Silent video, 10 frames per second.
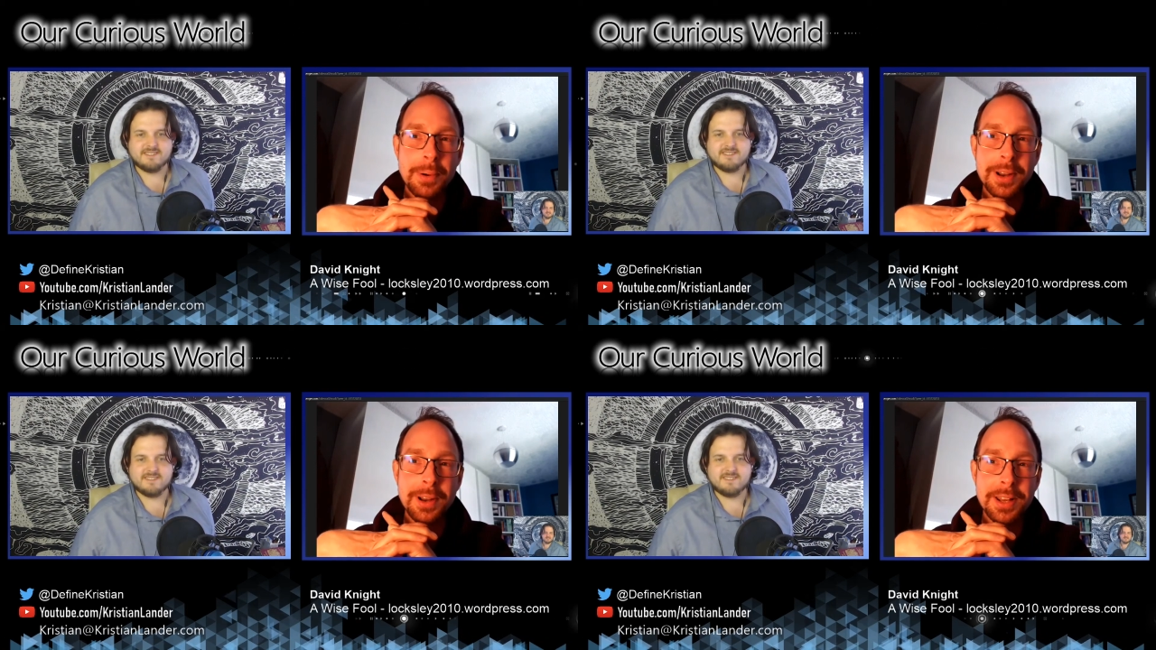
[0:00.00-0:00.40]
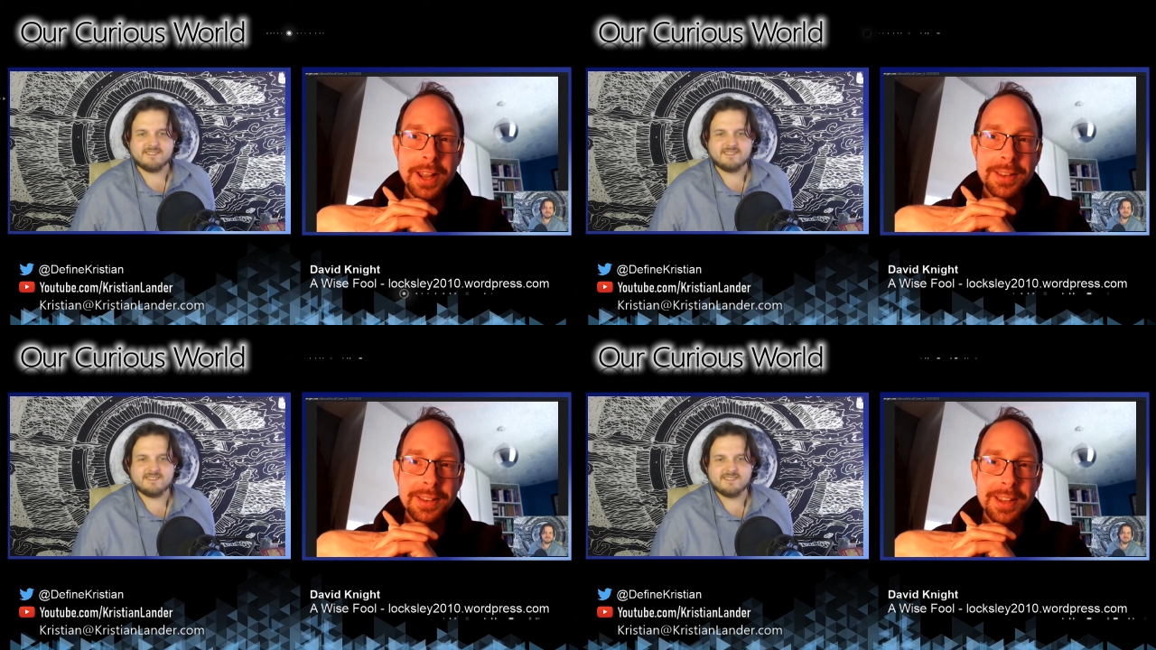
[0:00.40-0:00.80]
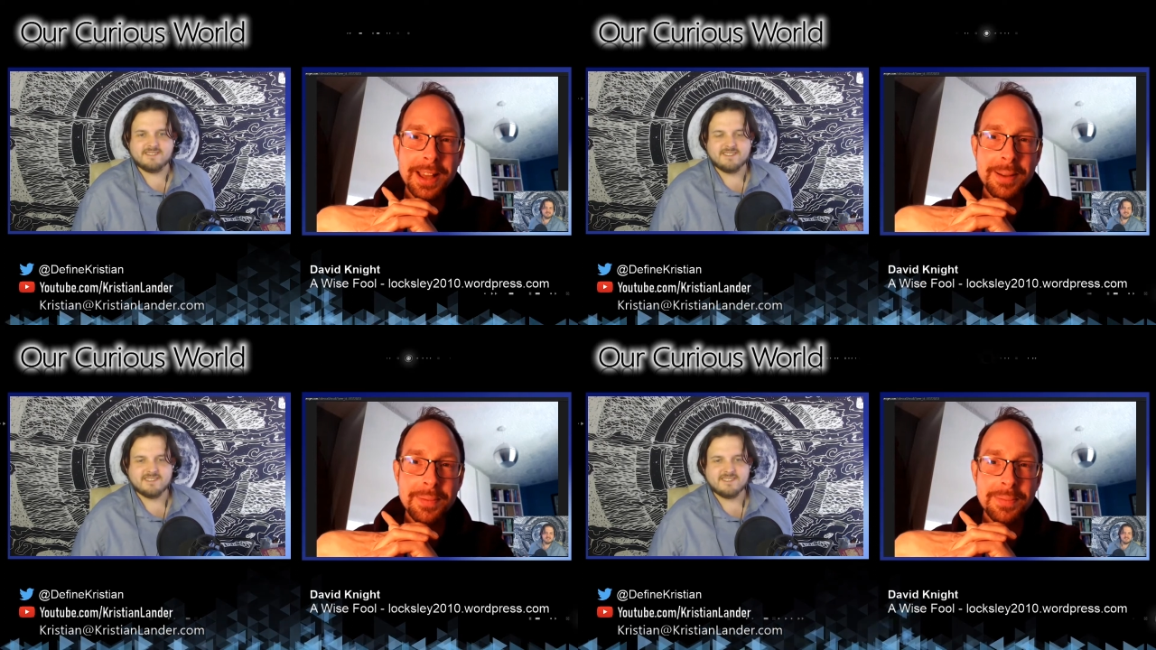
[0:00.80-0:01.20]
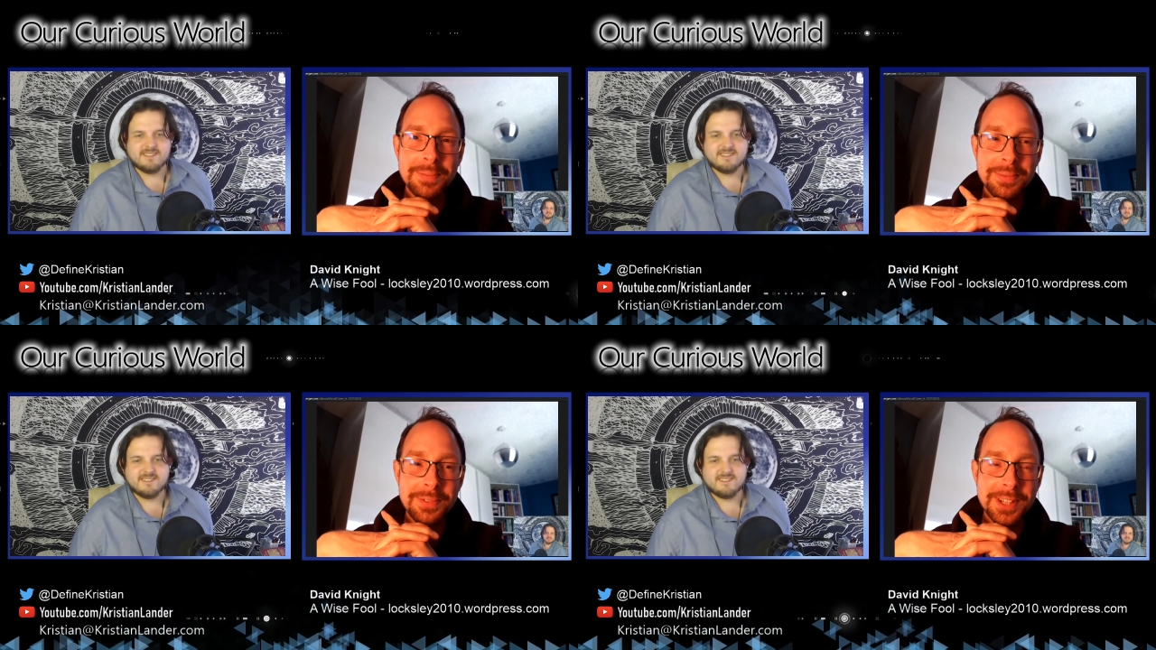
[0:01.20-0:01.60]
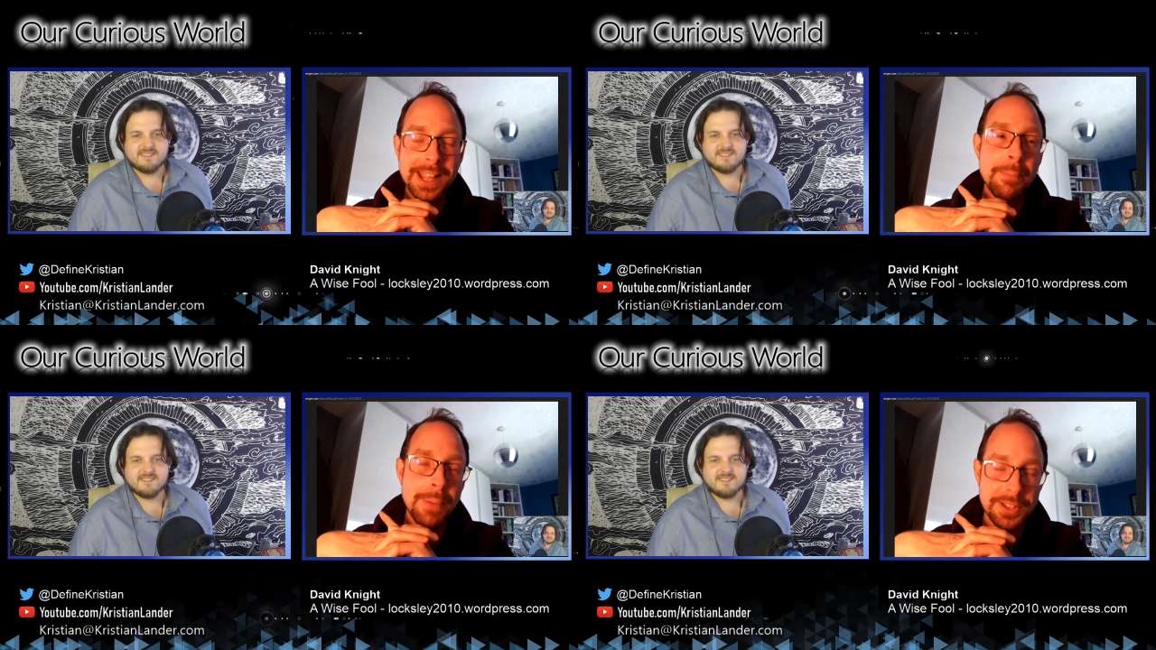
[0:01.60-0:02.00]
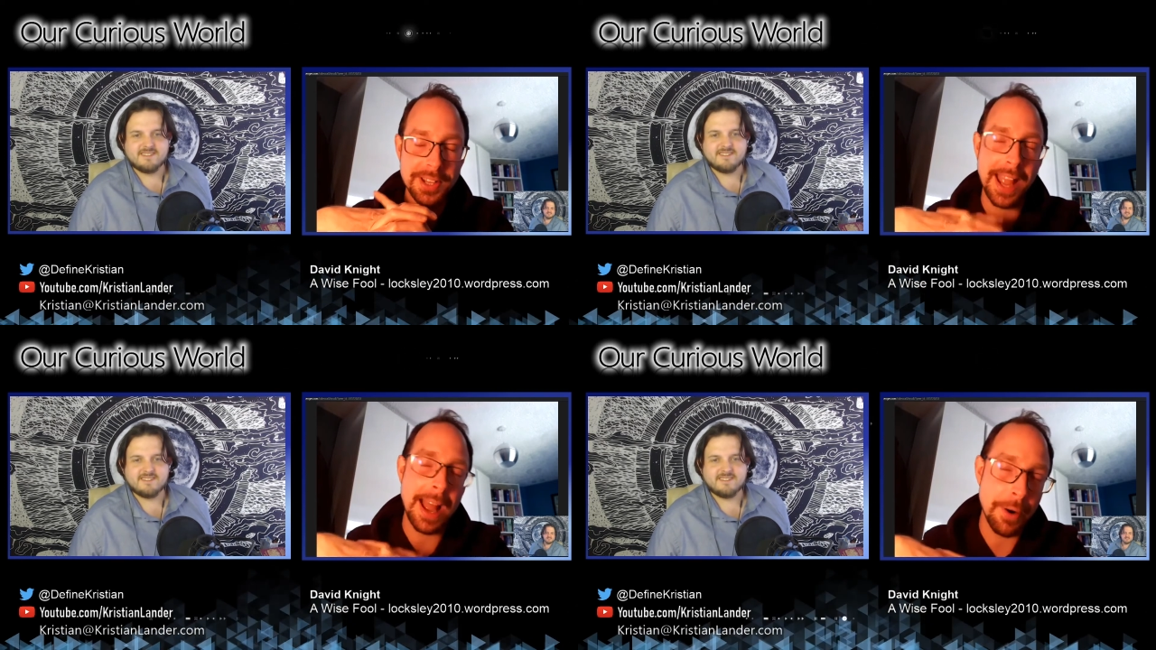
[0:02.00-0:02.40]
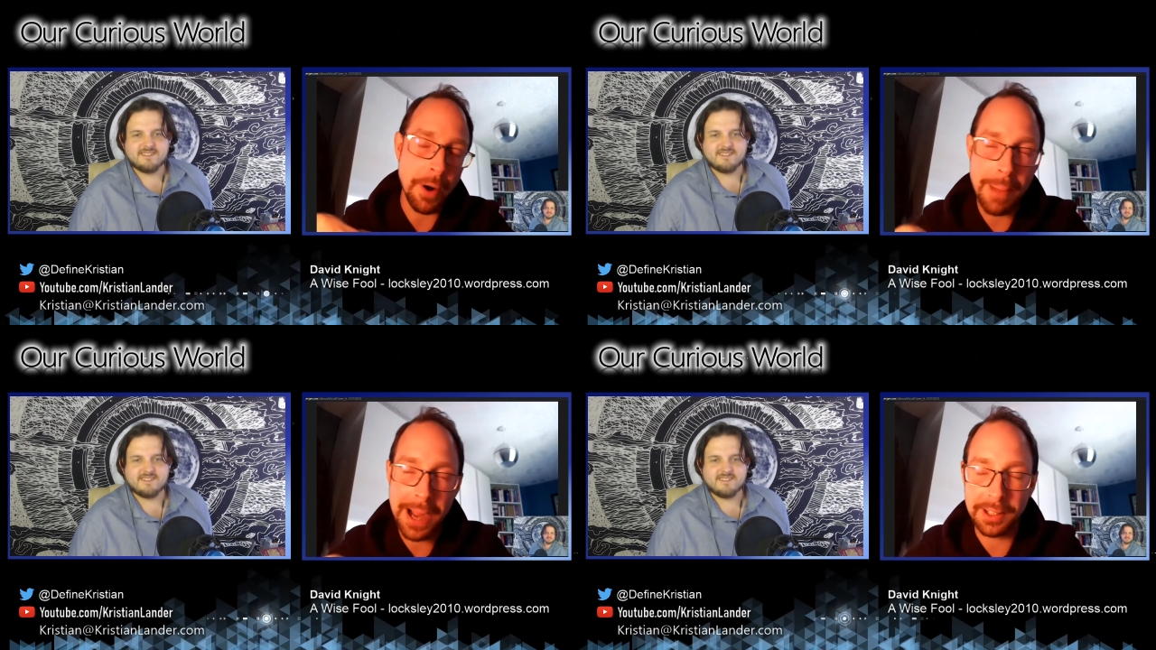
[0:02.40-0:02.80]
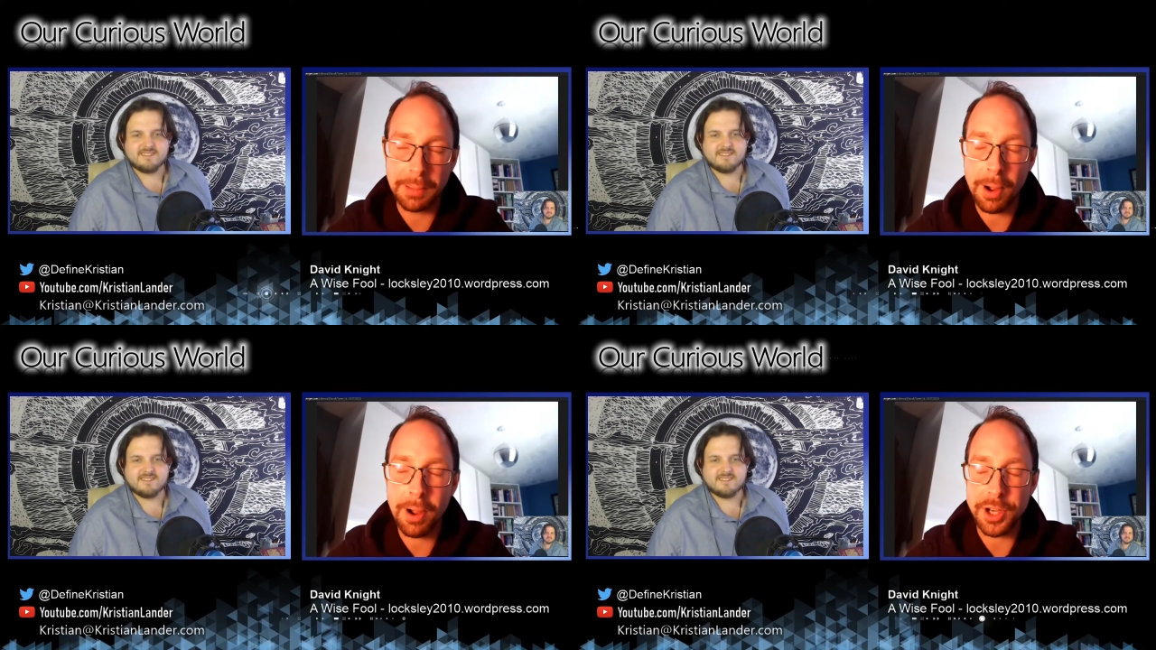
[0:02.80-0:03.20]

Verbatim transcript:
Speaker 1: and then. Um, to get to get her own back in the boy,